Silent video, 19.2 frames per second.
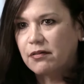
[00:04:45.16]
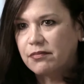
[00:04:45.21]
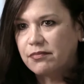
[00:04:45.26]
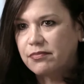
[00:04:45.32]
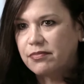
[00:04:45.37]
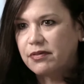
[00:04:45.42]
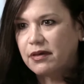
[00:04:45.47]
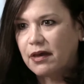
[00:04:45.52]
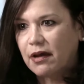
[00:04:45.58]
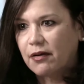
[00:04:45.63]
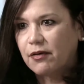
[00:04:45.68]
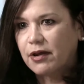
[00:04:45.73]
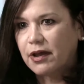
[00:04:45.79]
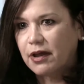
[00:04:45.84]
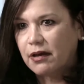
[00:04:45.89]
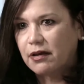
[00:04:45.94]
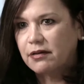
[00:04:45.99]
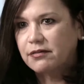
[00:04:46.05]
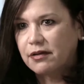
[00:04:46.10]
the
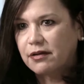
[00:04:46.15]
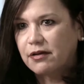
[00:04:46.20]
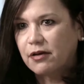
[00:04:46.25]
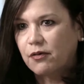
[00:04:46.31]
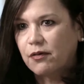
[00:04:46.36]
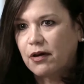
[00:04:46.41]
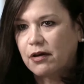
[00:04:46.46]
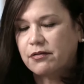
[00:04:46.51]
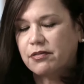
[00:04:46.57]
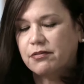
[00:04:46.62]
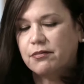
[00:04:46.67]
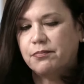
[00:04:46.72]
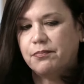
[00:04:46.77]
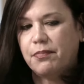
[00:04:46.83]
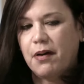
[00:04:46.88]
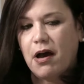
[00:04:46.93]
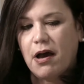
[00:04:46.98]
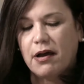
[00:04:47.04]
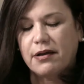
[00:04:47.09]
area, out of the
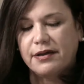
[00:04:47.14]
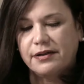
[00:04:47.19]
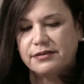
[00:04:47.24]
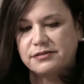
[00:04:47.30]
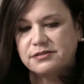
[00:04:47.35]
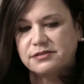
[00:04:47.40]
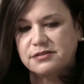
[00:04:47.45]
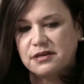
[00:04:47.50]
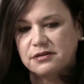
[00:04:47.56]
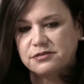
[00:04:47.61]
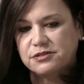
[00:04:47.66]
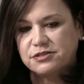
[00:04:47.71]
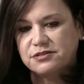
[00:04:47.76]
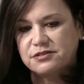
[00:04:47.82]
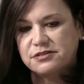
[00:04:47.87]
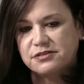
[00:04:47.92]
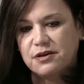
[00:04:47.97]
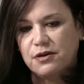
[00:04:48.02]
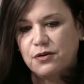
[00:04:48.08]
pocket and such.
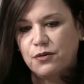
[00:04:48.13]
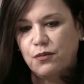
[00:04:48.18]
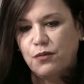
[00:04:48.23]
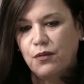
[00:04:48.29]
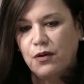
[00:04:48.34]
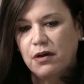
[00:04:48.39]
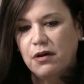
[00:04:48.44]
And so